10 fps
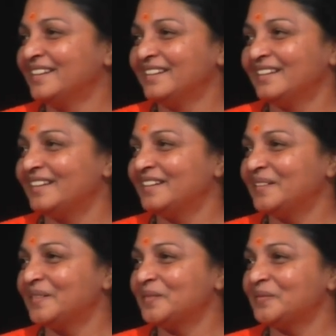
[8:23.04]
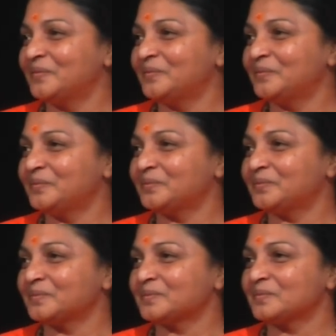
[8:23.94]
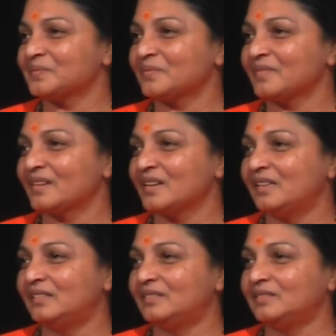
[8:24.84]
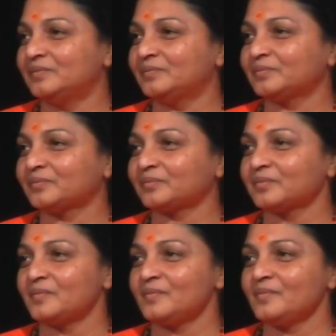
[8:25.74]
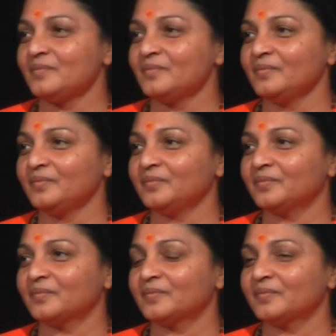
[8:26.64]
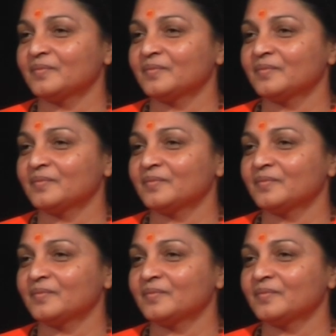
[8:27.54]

No one is speaking in this clip.